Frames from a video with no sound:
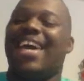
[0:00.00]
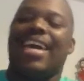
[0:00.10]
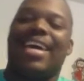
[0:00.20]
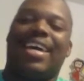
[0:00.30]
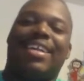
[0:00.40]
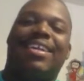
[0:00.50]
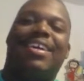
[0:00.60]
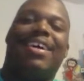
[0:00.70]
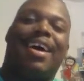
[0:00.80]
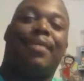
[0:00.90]
And
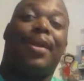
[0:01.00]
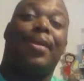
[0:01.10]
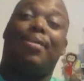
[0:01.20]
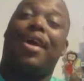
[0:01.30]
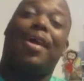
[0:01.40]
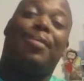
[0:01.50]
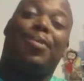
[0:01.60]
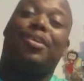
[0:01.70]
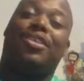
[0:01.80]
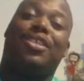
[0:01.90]
I'm going to put out
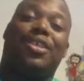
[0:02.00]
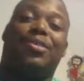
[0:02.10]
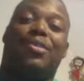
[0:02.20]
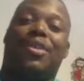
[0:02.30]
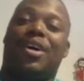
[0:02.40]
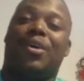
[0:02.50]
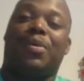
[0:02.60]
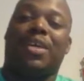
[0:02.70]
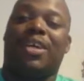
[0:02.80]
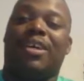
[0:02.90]
more to you a
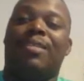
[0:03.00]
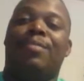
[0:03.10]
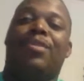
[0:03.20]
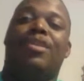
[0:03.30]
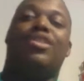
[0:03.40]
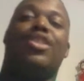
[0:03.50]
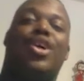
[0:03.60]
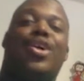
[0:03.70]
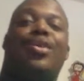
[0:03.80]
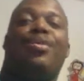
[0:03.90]
week.
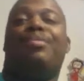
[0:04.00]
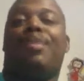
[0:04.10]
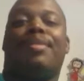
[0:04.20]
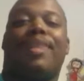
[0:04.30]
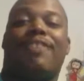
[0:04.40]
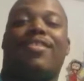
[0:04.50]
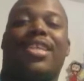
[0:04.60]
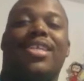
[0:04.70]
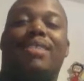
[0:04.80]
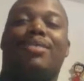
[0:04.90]
So probably after
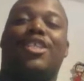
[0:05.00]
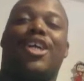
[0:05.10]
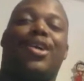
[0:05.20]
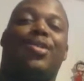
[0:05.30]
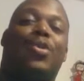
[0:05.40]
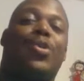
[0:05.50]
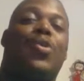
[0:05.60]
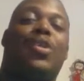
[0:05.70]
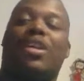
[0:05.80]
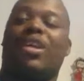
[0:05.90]
this, I'm going to start
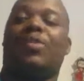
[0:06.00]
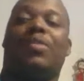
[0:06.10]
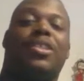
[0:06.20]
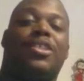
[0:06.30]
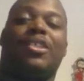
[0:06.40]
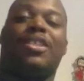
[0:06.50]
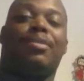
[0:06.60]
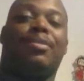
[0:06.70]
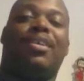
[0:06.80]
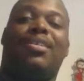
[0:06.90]
recording and
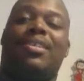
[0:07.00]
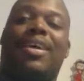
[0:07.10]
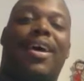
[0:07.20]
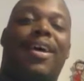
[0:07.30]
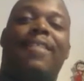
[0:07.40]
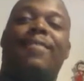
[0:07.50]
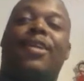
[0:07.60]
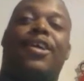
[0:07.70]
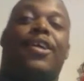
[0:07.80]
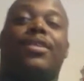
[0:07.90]
researching books that,
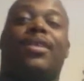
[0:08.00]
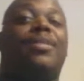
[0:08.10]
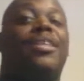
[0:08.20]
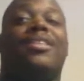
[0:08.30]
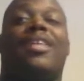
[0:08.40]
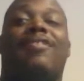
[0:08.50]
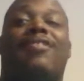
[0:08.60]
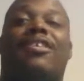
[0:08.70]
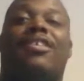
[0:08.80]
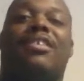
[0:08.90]
you know, some of these
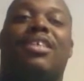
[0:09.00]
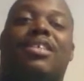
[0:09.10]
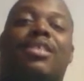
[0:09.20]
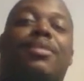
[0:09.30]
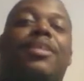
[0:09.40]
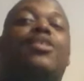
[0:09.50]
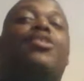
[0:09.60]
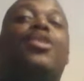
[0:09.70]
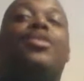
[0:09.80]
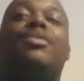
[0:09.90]
covers and some of these
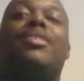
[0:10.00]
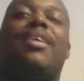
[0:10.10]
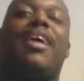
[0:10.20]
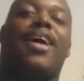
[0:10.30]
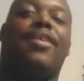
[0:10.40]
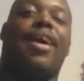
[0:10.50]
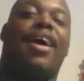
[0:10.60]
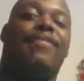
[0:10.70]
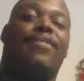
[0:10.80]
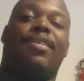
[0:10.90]
groups, I don't have